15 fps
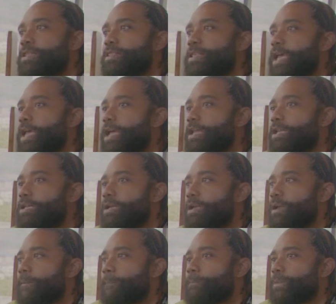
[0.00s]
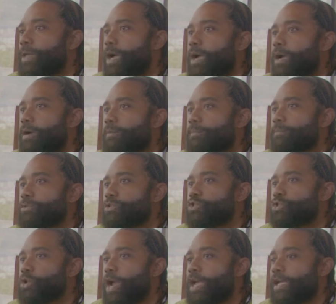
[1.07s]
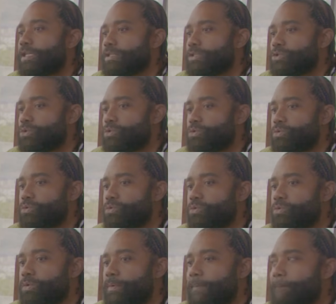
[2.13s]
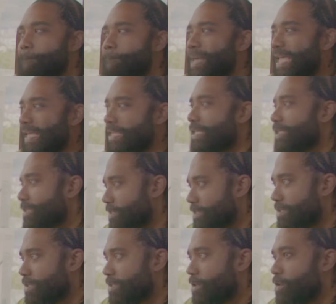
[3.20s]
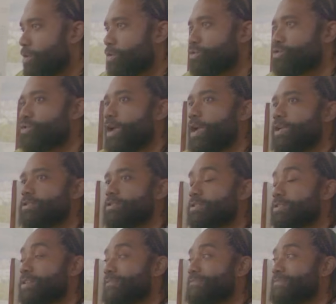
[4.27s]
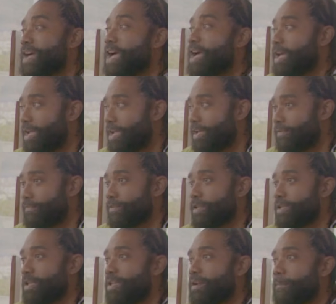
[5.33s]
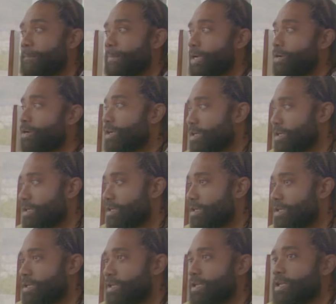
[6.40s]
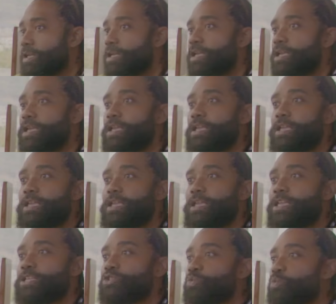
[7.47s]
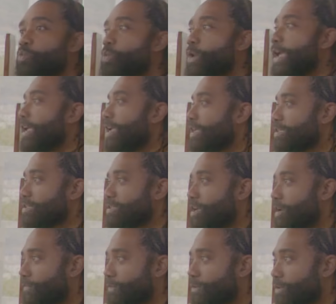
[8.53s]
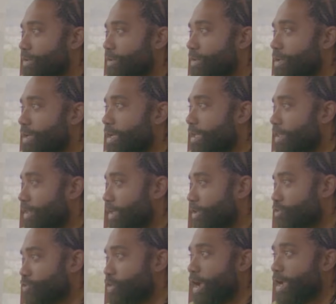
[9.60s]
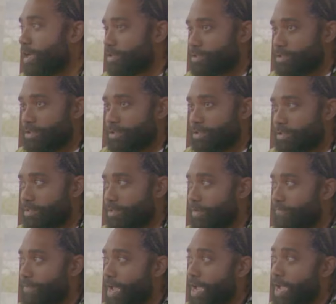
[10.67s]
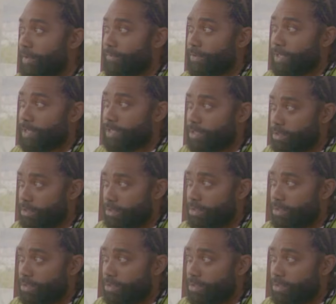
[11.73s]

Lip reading: that trying to make it, trying to survive in America is way tougher than trying to survive here.